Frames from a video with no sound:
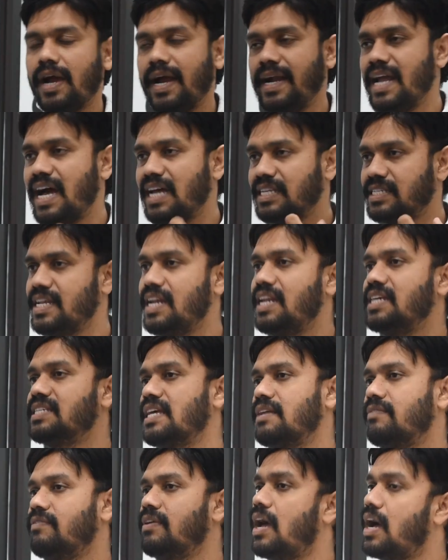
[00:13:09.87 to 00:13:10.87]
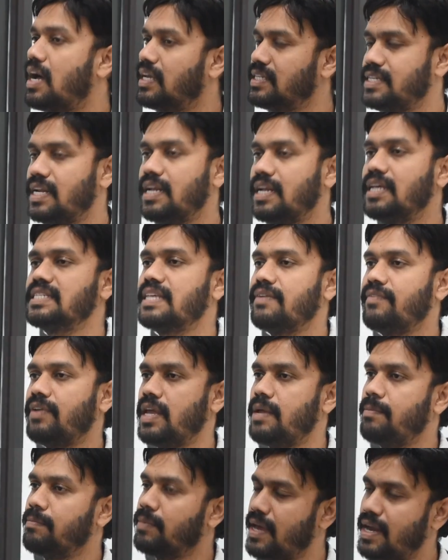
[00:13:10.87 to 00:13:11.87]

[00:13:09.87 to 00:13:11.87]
and Australia server Australia 7 AM,